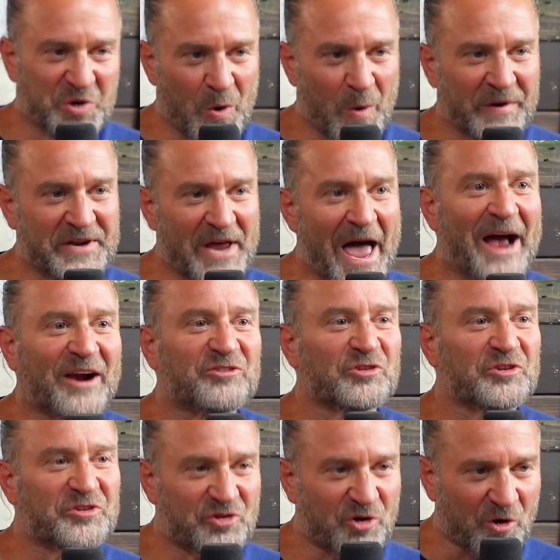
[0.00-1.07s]
You're going to
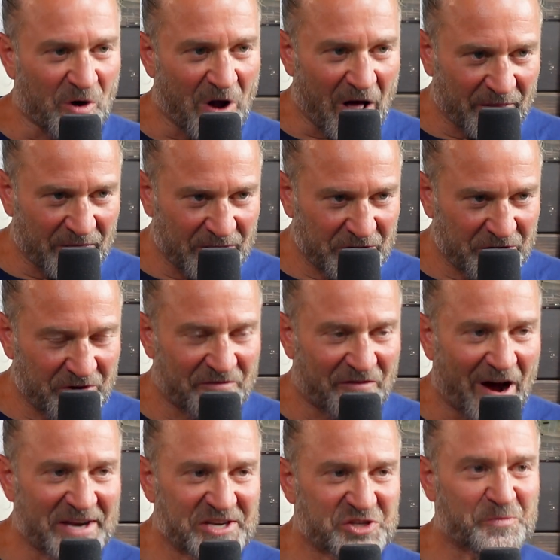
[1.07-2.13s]
actually turn on the
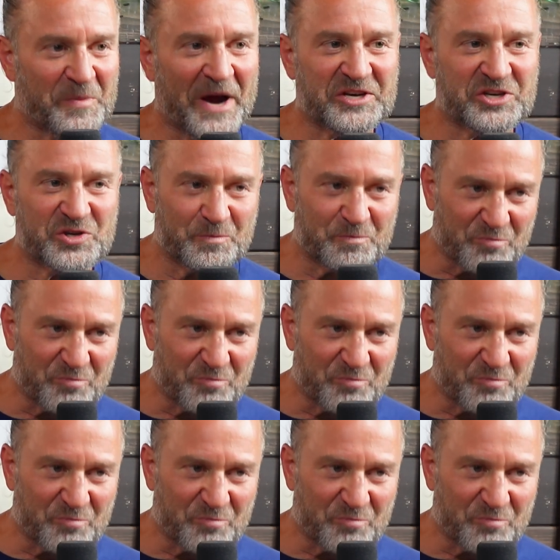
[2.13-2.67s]
device by